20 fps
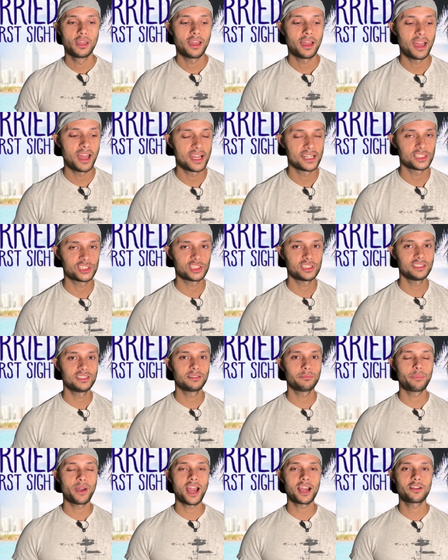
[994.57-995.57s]
And she in
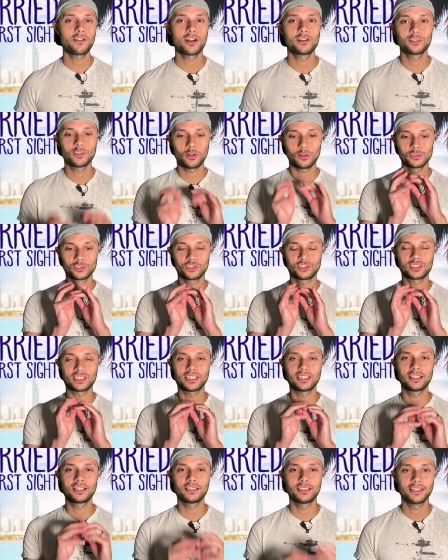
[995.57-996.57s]
the background all just
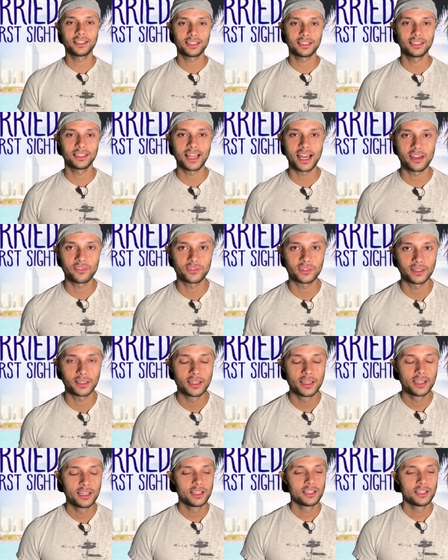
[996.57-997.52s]
giggling and laughing.